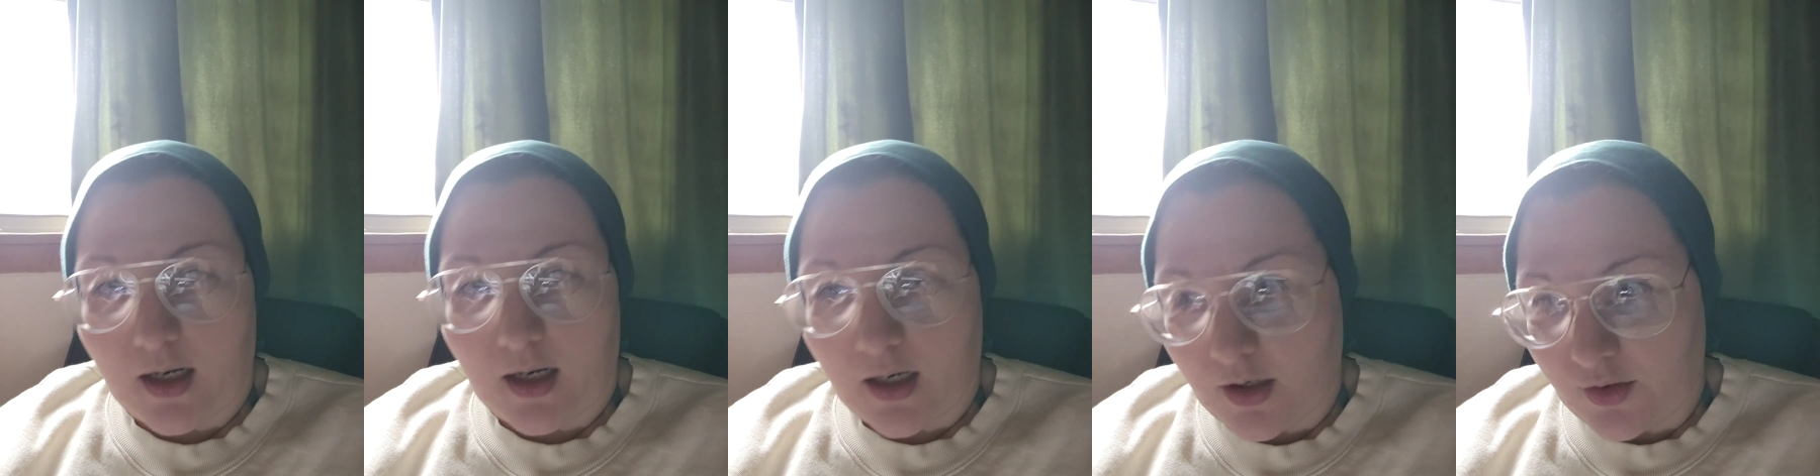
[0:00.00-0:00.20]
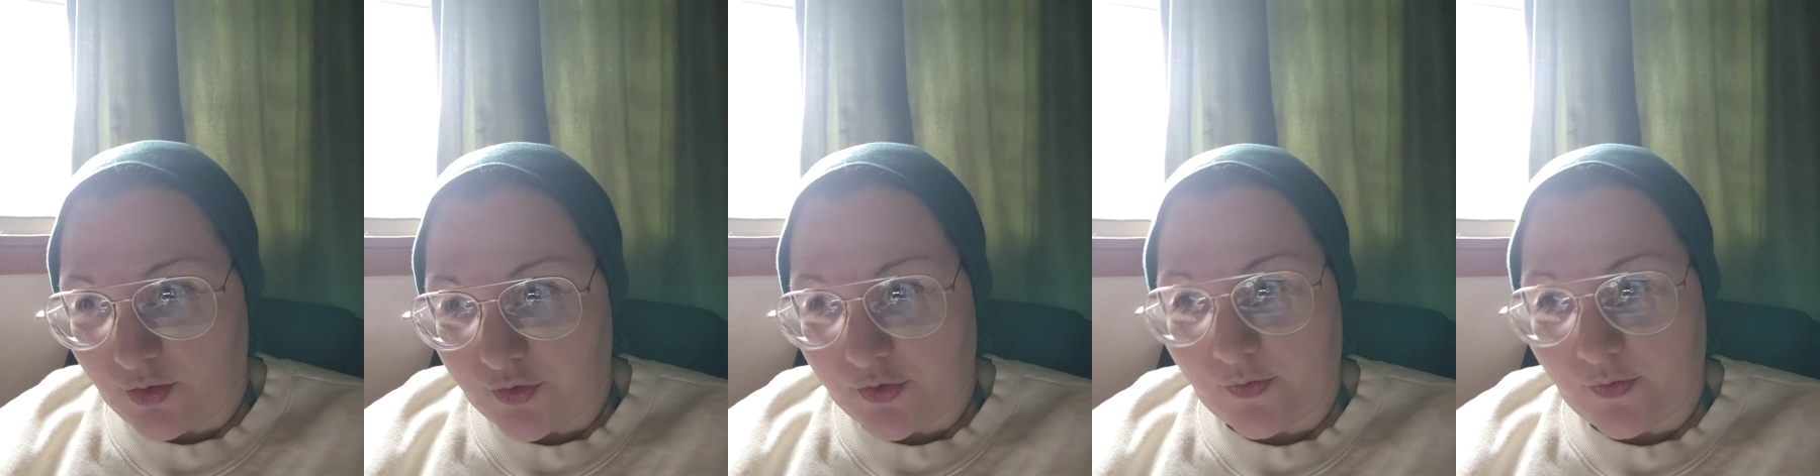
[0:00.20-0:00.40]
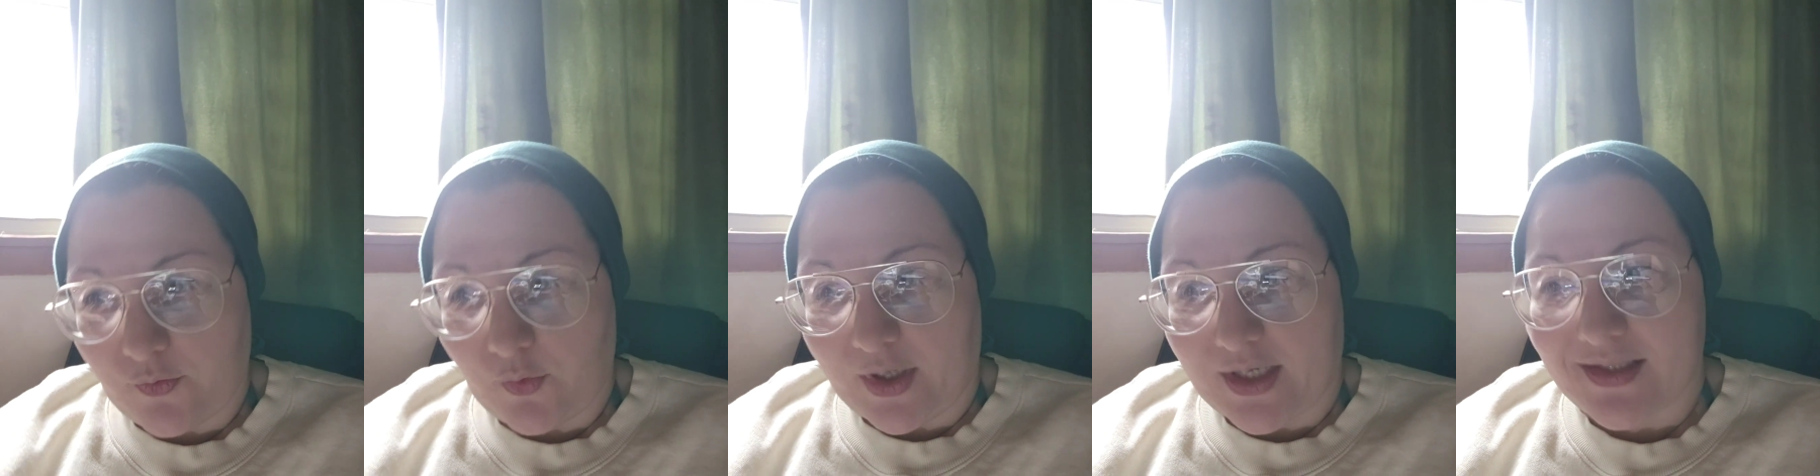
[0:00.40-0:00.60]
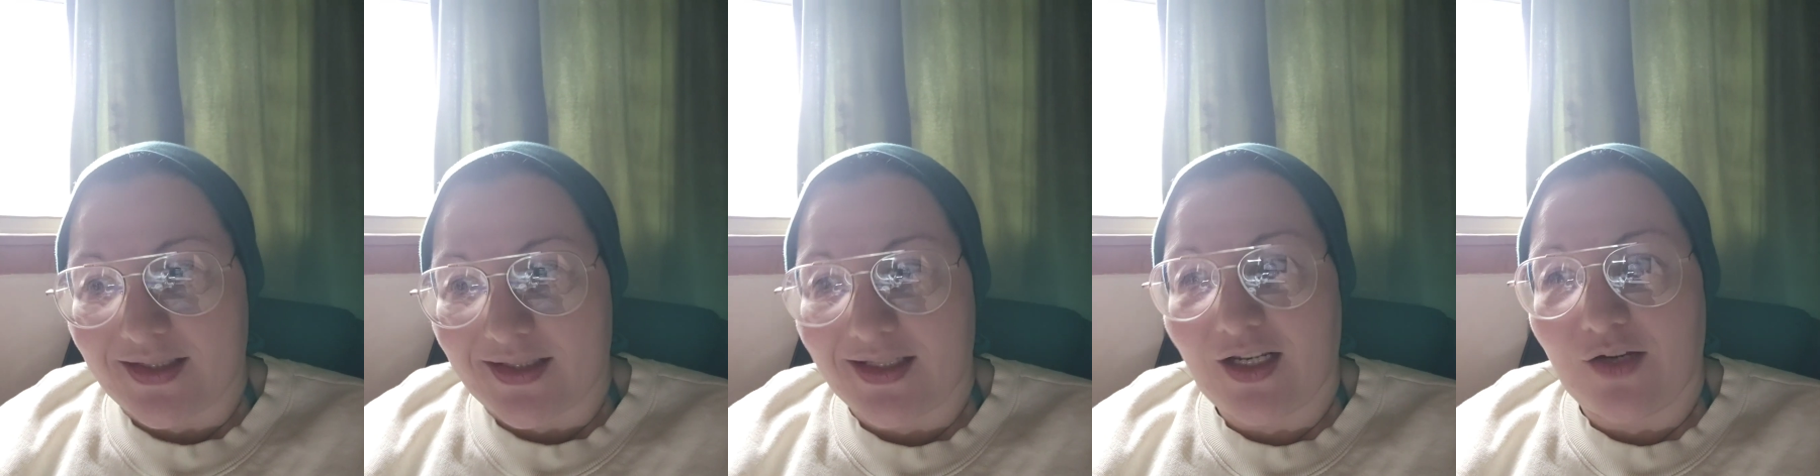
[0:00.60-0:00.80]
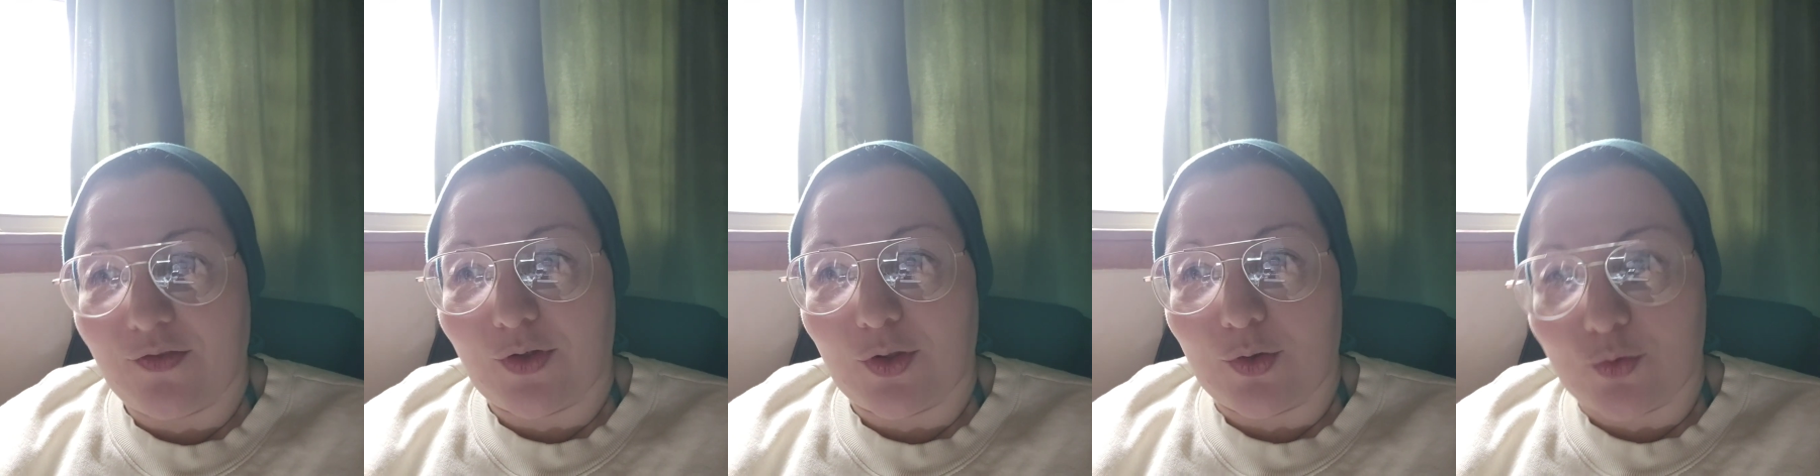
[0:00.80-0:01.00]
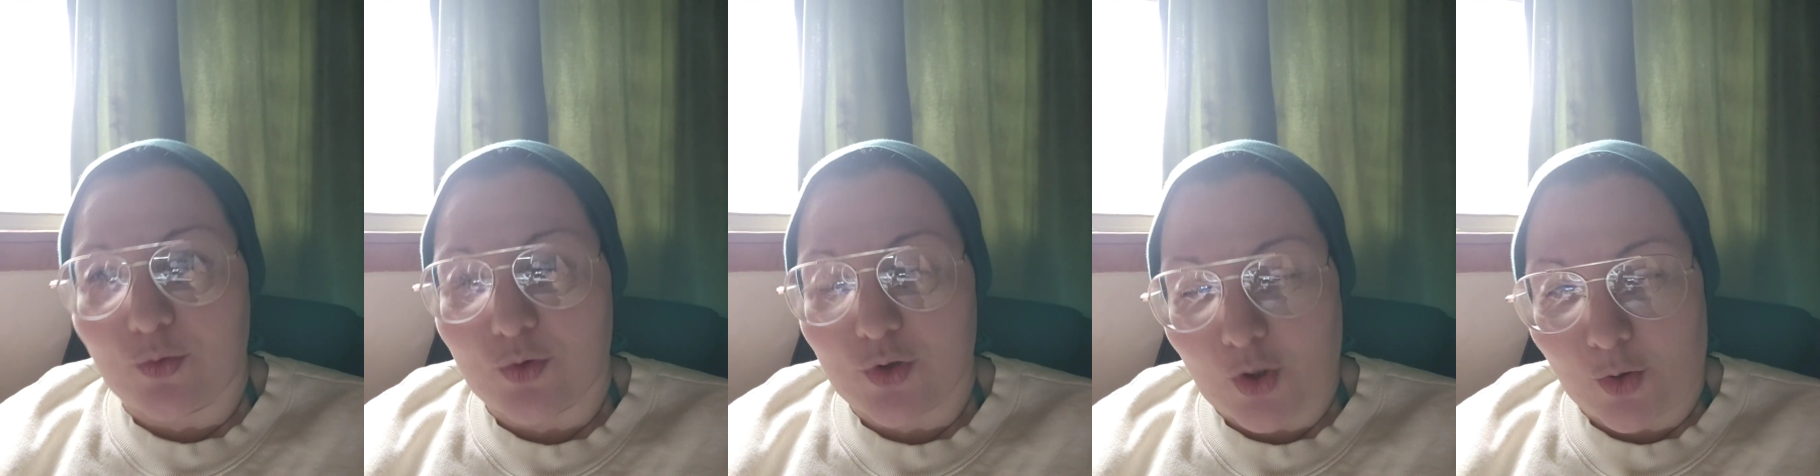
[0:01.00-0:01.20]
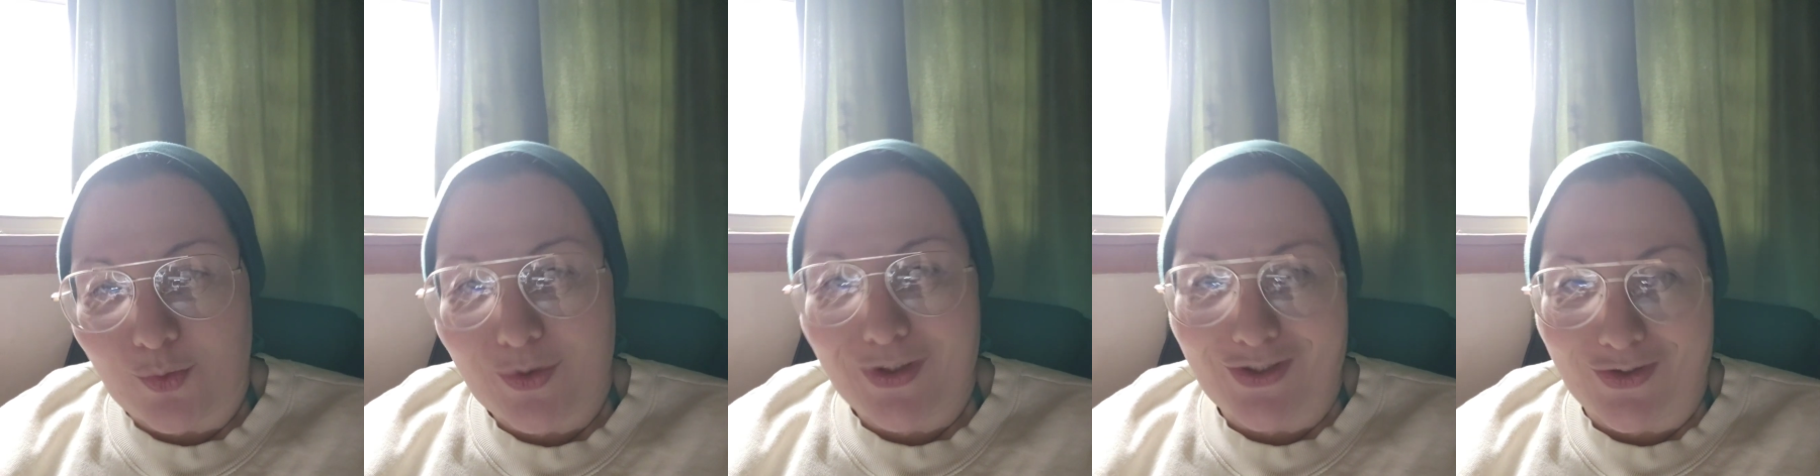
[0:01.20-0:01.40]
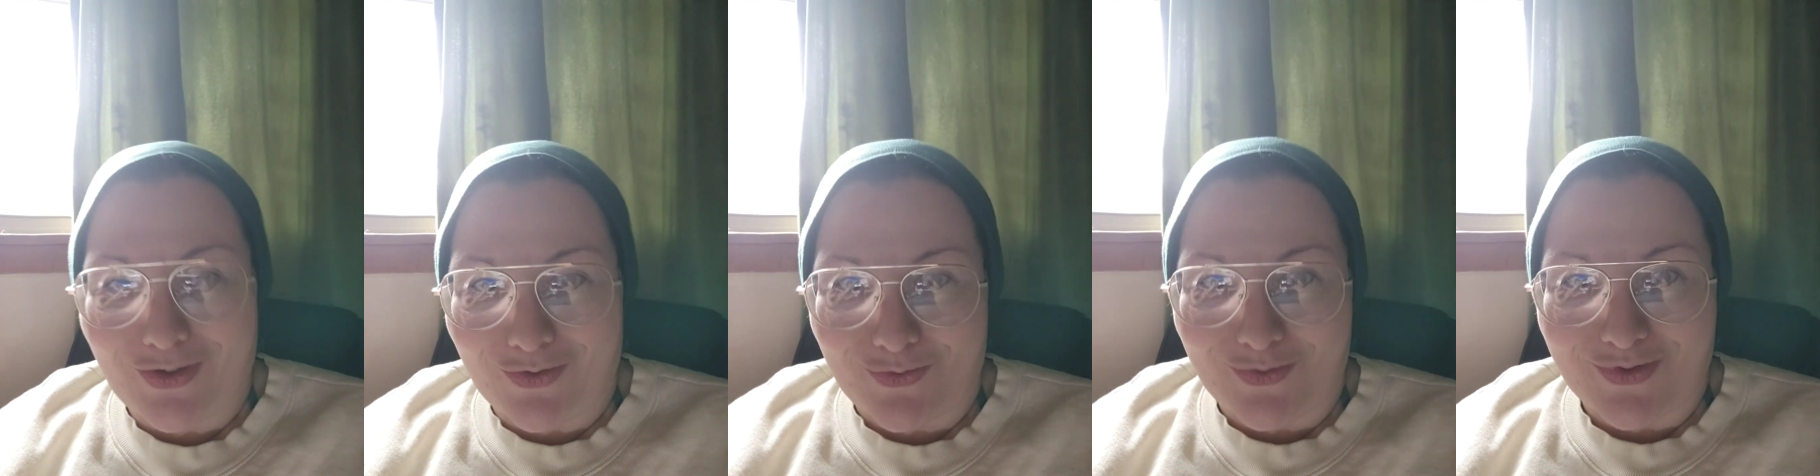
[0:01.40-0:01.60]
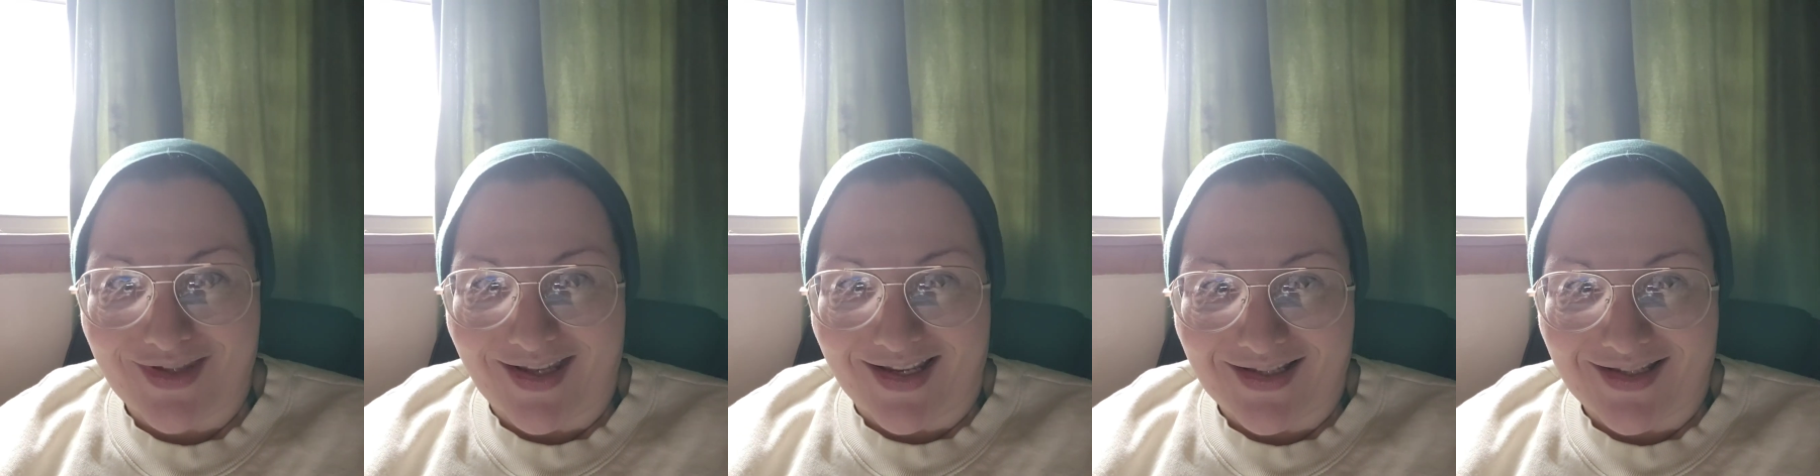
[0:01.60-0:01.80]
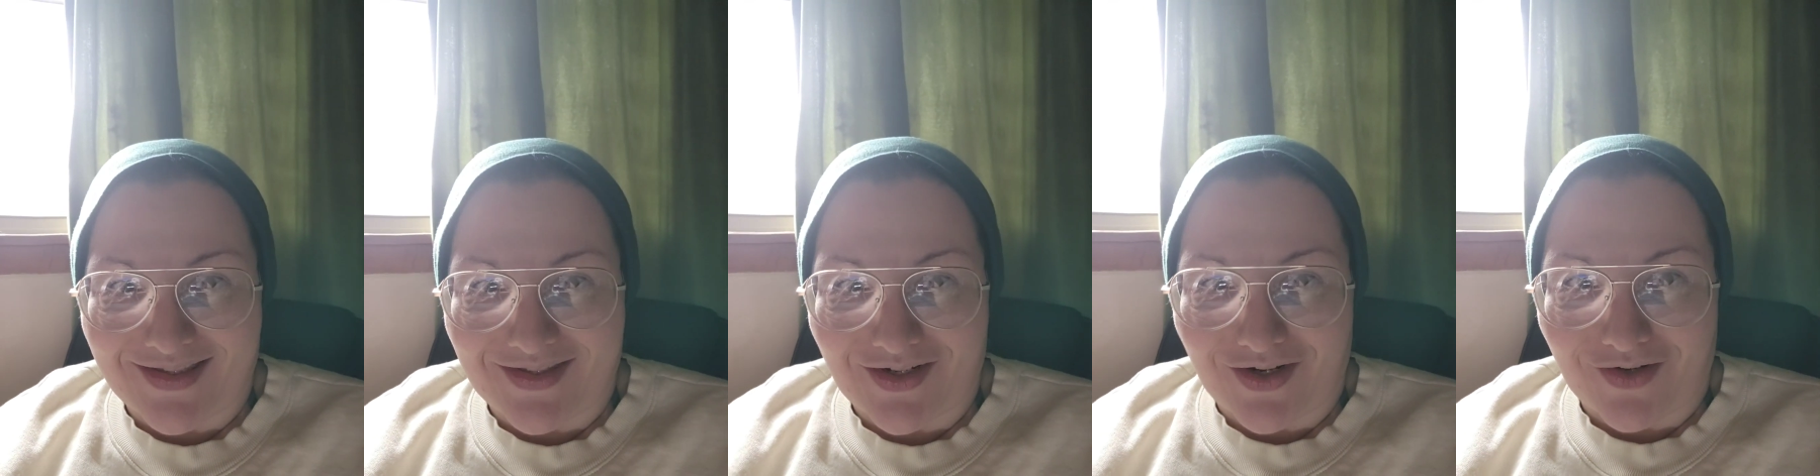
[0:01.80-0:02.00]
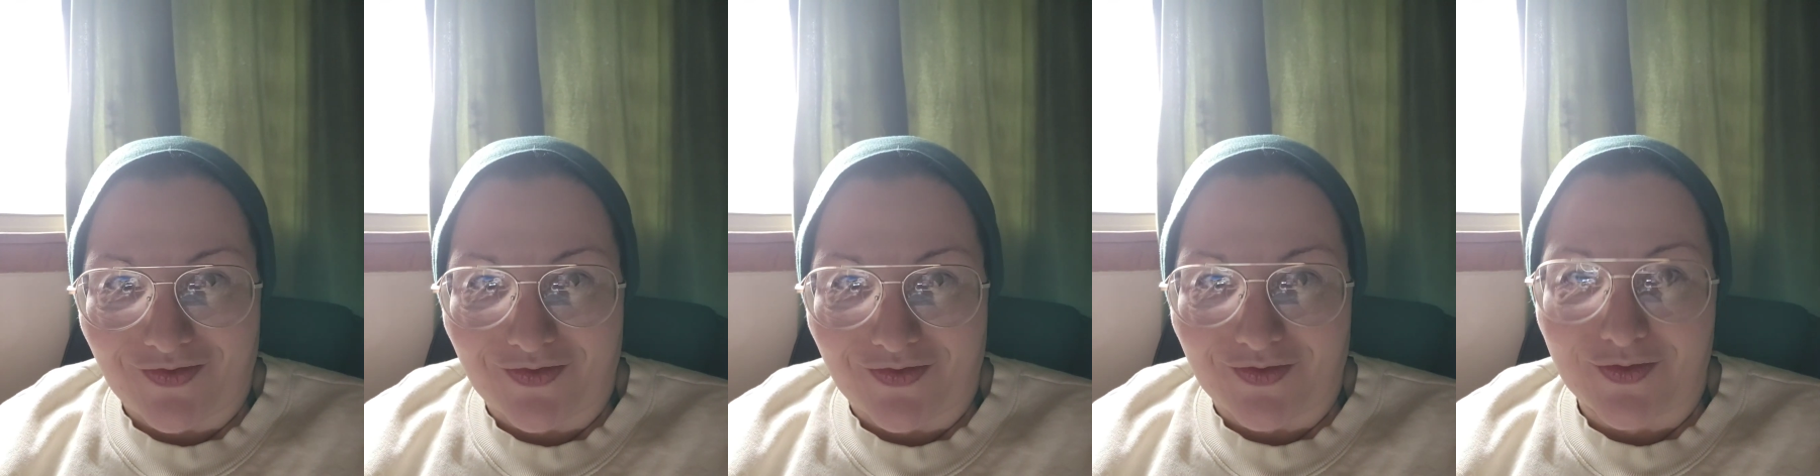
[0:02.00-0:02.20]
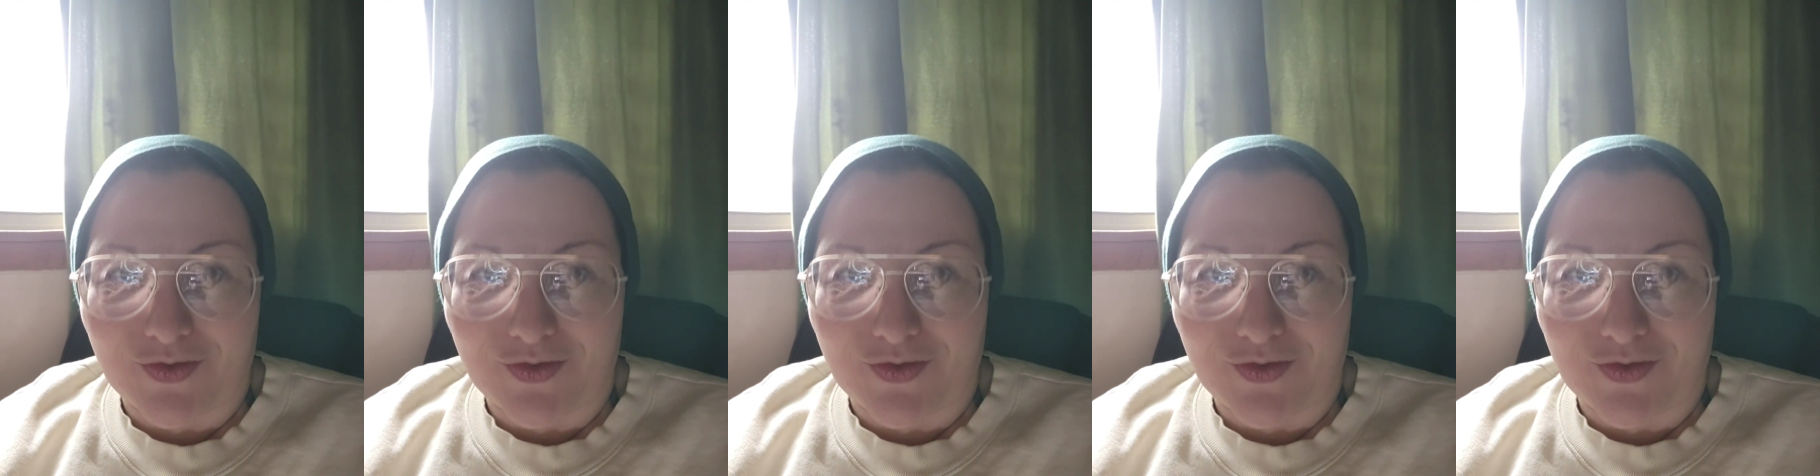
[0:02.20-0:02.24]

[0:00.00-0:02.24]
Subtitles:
a culture of waste if you don't use that stuff.